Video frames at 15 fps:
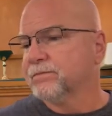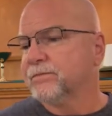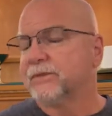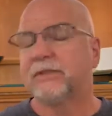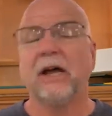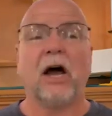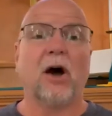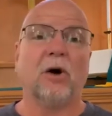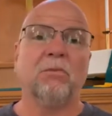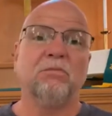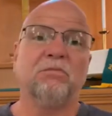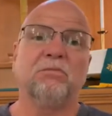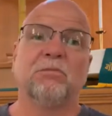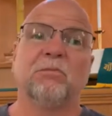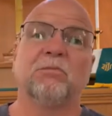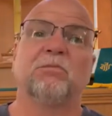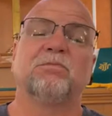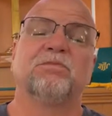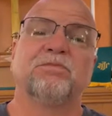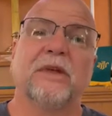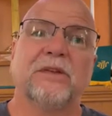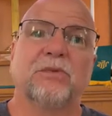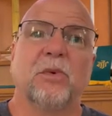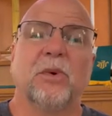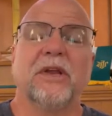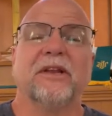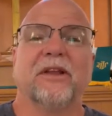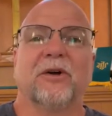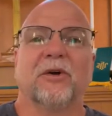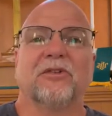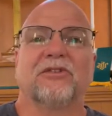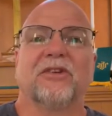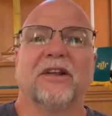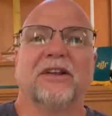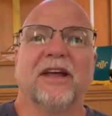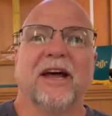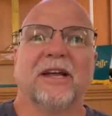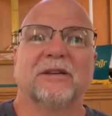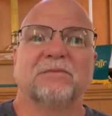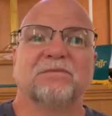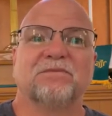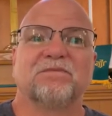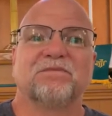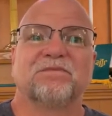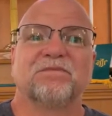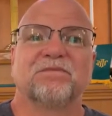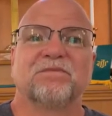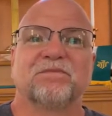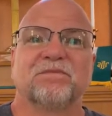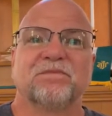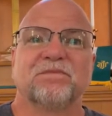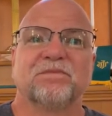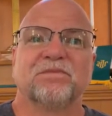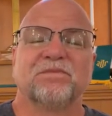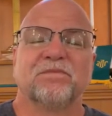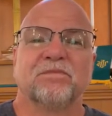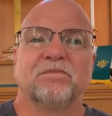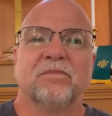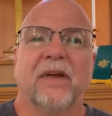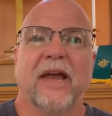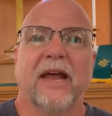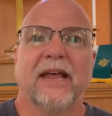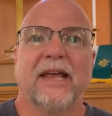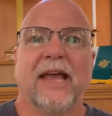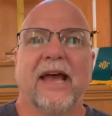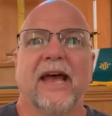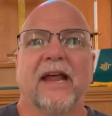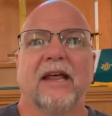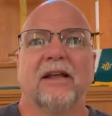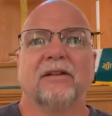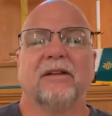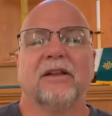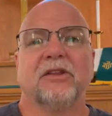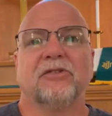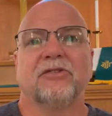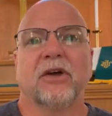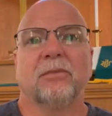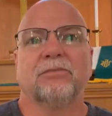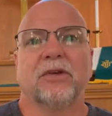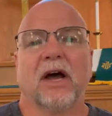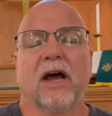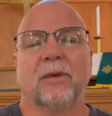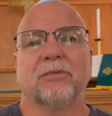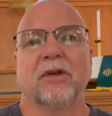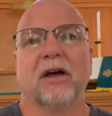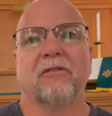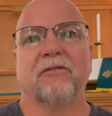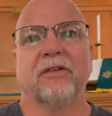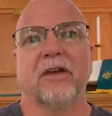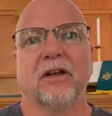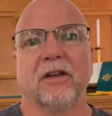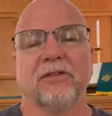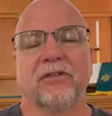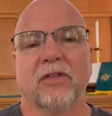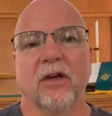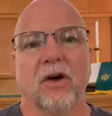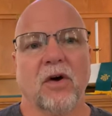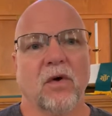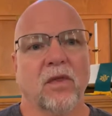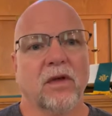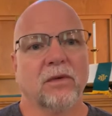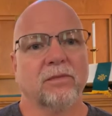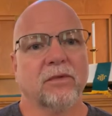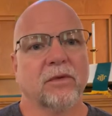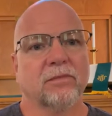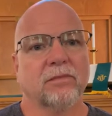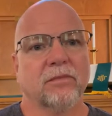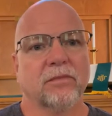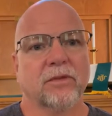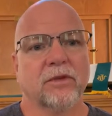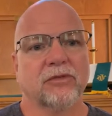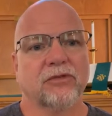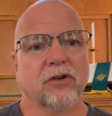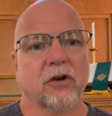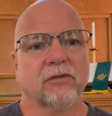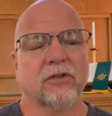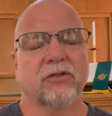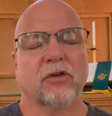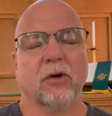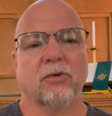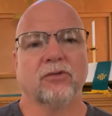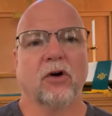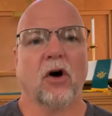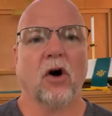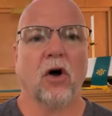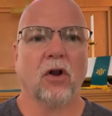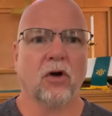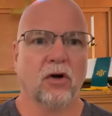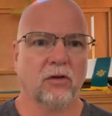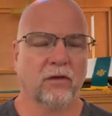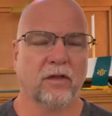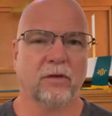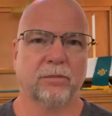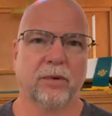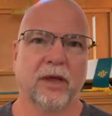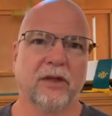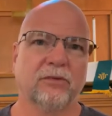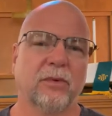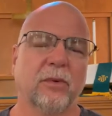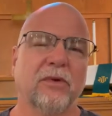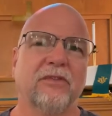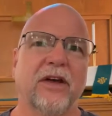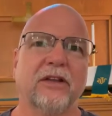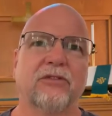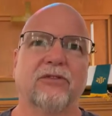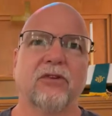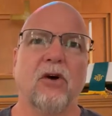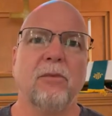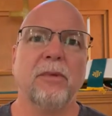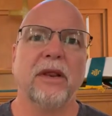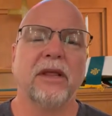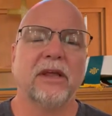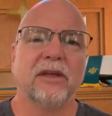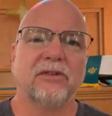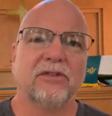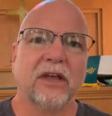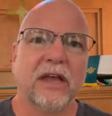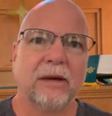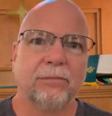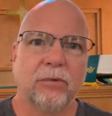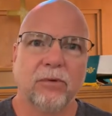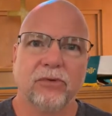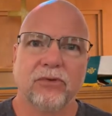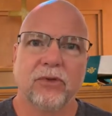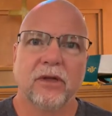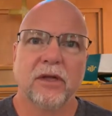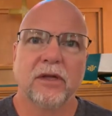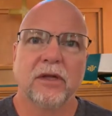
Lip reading: So, that's what we did on Sunday. And again, sometimes I feel as though the service goes all over the place. But we've had so many examples